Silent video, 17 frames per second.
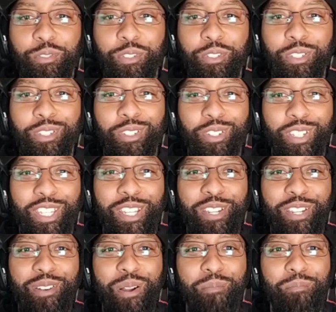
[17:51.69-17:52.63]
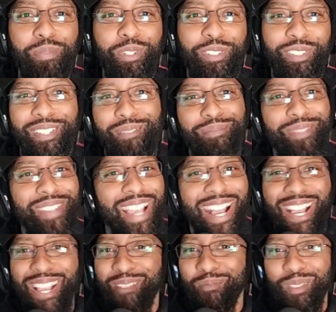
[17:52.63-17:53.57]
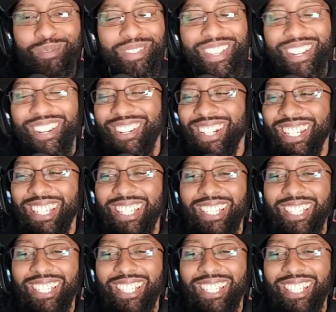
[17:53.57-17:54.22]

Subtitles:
cookie crumbles sometimes. I'm sorry.